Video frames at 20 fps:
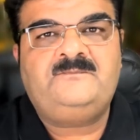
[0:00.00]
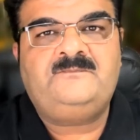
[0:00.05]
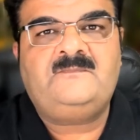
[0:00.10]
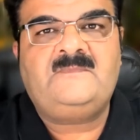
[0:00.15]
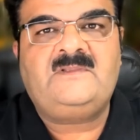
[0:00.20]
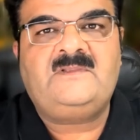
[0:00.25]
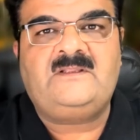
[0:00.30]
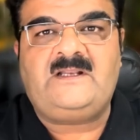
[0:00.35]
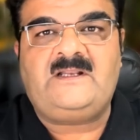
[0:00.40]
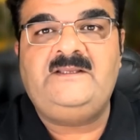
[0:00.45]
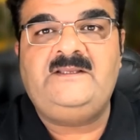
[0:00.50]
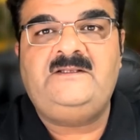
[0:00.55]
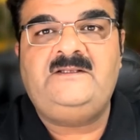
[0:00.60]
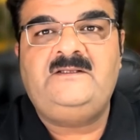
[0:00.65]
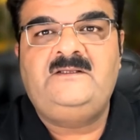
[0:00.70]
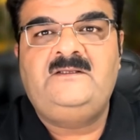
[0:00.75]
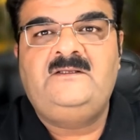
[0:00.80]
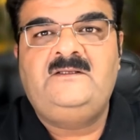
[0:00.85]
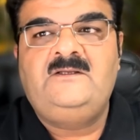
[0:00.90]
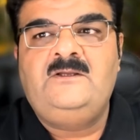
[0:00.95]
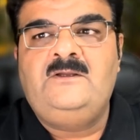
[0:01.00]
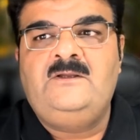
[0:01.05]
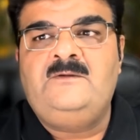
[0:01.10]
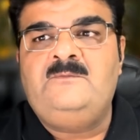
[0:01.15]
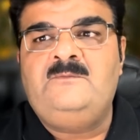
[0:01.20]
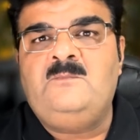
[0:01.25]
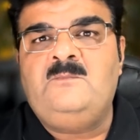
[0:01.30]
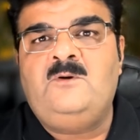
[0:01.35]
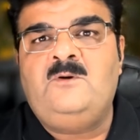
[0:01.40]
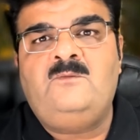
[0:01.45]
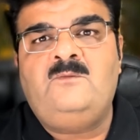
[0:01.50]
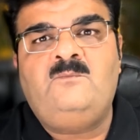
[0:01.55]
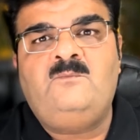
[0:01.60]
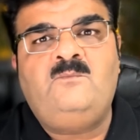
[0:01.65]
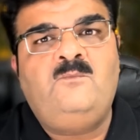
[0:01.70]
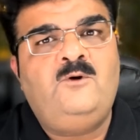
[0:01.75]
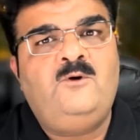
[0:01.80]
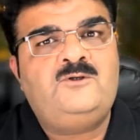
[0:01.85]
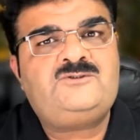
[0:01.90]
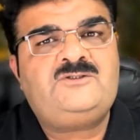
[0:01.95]
right?
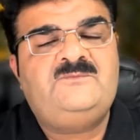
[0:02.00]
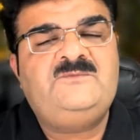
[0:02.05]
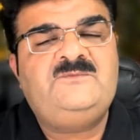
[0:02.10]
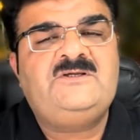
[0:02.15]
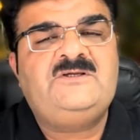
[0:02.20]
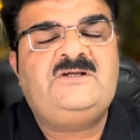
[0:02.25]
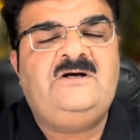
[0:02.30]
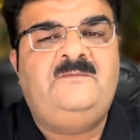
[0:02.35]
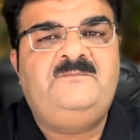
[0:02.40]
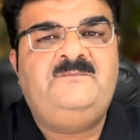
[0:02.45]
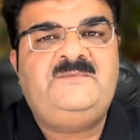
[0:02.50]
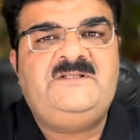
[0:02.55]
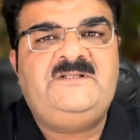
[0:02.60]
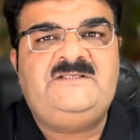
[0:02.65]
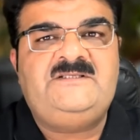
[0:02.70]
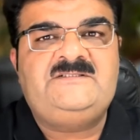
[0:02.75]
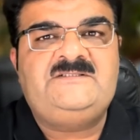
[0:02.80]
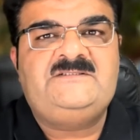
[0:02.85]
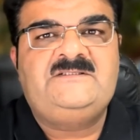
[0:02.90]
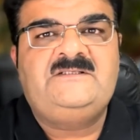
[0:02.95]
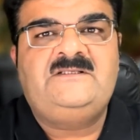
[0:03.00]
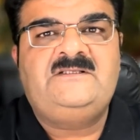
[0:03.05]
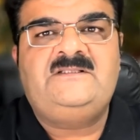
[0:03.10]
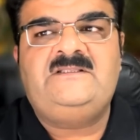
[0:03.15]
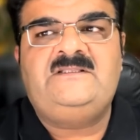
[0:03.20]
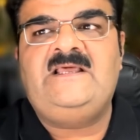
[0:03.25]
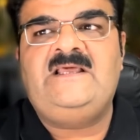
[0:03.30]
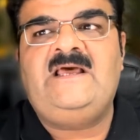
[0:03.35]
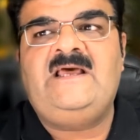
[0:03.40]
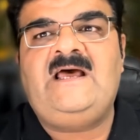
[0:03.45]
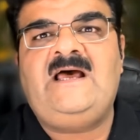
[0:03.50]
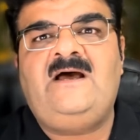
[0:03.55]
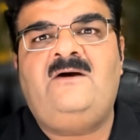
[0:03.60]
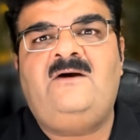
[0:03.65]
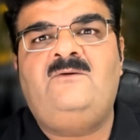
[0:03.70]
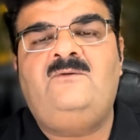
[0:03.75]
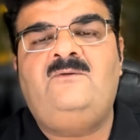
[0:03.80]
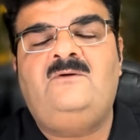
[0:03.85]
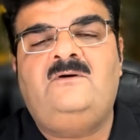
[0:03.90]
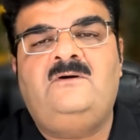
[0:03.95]
Most of the companies, they
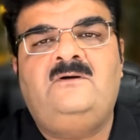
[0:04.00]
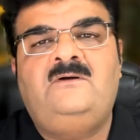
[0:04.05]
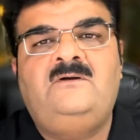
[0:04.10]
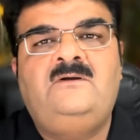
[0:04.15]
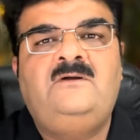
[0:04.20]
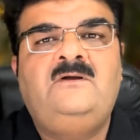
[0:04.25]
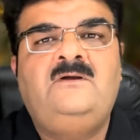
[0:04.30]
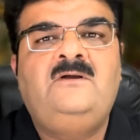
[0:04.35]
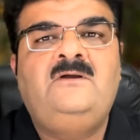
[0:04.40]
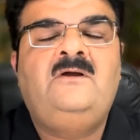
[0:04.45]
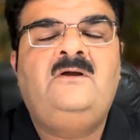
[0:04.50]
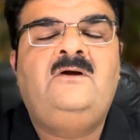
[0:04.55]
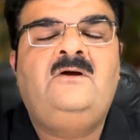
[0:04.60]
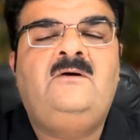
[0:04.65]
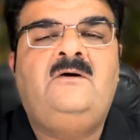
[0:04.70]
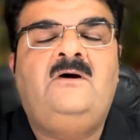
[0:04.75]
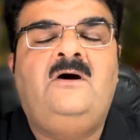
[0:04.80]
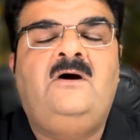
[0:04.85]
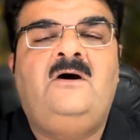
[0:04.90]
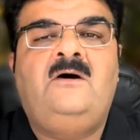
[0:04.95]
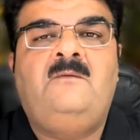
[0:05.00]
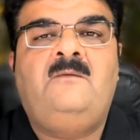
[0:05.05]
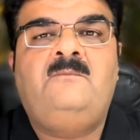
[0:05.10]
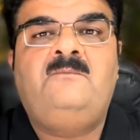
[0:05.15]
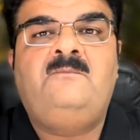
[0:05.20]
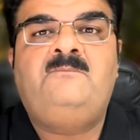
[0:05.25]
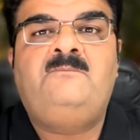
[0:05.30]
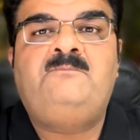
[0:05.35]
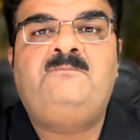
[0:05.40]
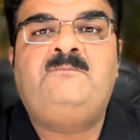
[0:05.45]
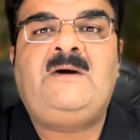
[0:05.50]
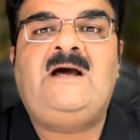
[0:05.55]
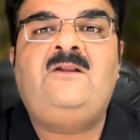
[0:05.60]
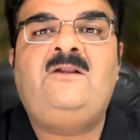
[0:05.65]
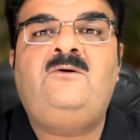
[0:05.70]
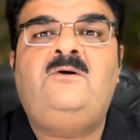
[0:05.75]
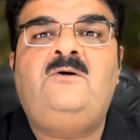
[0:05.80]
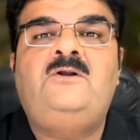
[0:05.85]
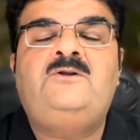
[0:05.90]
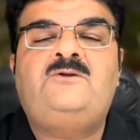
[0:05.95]
have
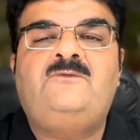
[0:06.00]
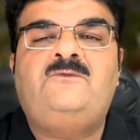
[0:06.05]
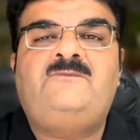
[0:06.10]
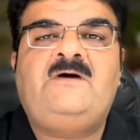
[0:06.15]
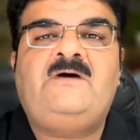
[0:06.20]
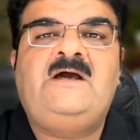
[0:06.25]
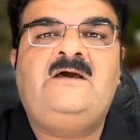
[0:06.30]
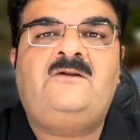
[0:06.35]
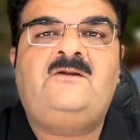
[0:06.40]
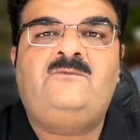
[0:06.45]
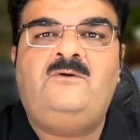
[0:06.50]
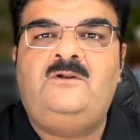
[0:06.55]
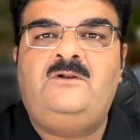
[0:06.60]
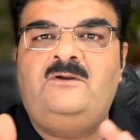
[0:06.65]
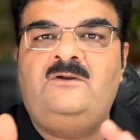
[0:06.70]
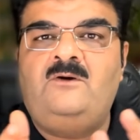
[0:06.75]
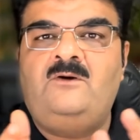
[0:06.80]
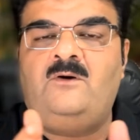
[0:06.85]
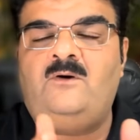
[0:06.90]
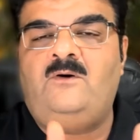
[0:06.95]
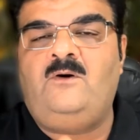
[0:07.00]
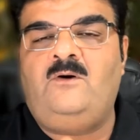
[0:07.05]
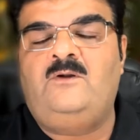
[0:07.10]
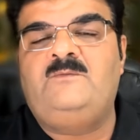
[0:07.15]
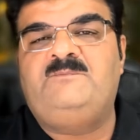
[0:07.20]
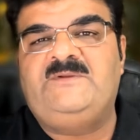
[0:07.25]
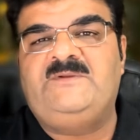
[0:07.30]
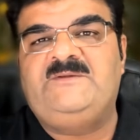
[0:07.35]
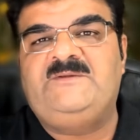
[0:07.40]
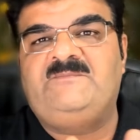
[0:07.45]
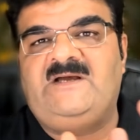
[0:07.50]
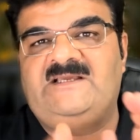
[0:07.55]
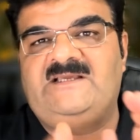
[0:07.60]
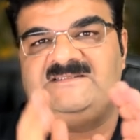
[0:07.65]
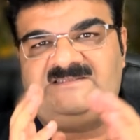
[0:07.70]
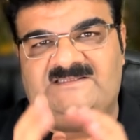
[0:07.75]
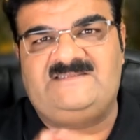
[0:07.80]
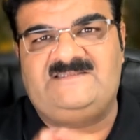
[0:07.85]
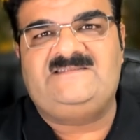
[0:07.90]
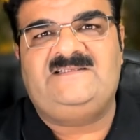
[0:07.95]
Palo Alto firewall on
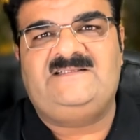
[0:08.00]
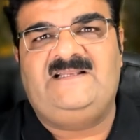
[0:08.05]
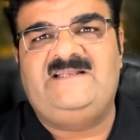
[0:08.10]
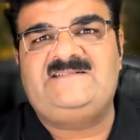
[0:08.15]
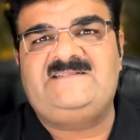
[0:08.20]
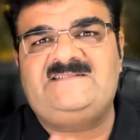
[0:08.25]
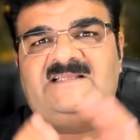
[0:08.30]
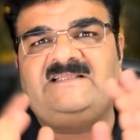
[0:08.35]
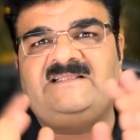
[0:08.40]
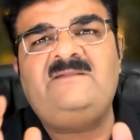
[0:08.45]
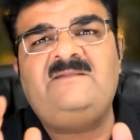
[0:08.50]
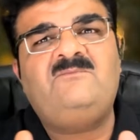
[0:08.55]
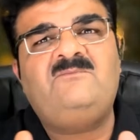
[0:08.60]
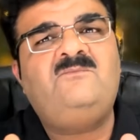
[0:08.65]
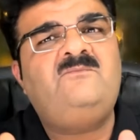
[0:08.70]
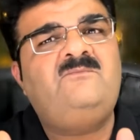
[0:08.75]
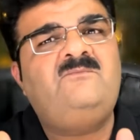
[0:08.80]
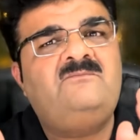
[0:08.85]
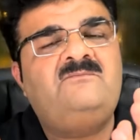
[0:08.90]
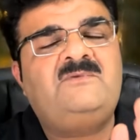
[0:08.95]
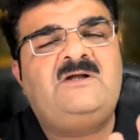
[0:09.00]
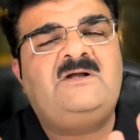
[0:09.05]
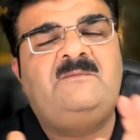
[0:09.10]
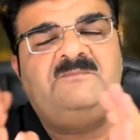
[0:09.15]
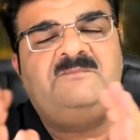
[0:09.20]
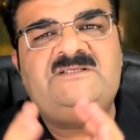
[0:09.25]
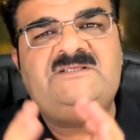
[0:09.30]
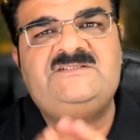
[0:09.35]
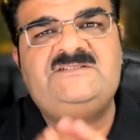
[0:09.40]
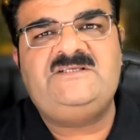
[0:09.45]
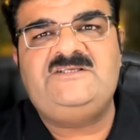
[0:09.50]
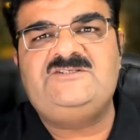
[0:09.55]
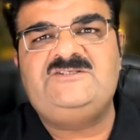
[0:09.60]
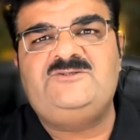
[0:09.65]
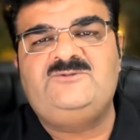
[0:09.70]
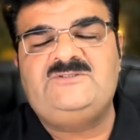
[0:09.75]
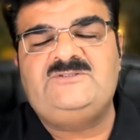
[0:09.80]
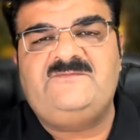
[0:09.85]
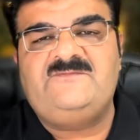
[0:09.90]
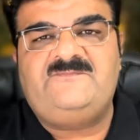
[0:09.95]
premises. Let's say that companies is
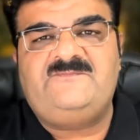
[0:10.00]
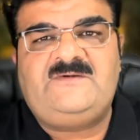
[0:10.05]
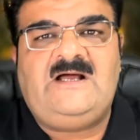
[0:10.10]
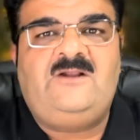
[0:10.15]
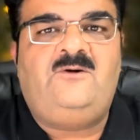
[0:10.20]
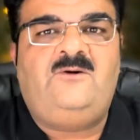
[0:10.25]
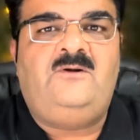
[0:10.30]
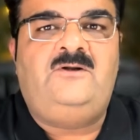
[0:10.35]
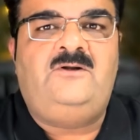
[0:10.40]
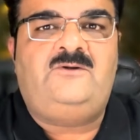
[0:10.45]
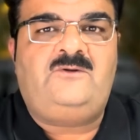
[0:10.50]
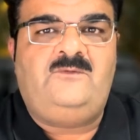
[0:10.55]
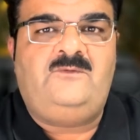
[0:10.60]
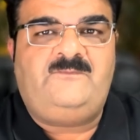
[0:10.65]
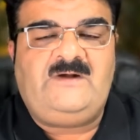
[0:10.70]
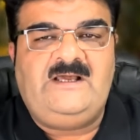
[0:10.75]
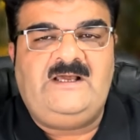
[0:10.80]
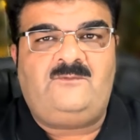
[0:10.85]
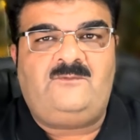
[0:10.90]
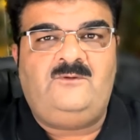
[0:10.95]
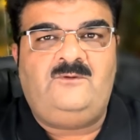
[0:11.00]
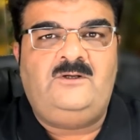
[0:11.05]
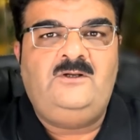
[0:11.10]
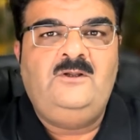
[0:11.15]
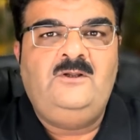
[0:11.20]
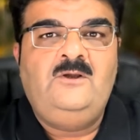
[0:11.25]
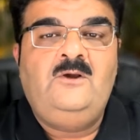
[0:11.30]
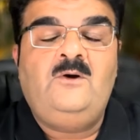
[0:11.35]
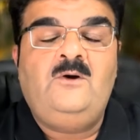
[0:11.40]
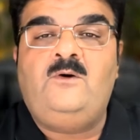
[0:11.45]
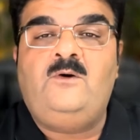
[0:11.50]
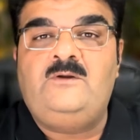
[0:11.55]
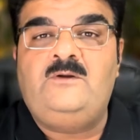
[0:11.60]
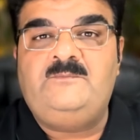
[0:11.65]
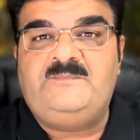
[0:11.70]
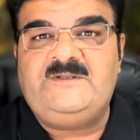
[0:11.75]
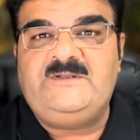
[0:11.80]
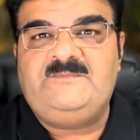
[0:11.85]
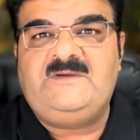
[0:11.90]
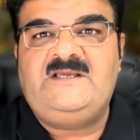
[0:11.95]
using Palo Alto firewall on
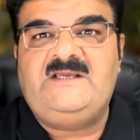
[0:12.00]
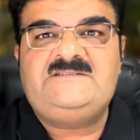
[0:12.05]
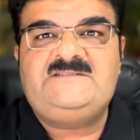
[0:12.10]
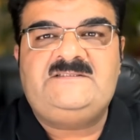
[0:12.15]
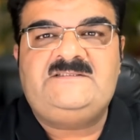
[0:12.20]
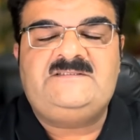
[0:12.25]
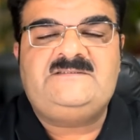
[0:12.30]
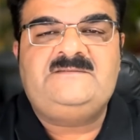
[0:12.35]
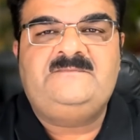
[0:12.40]
premises.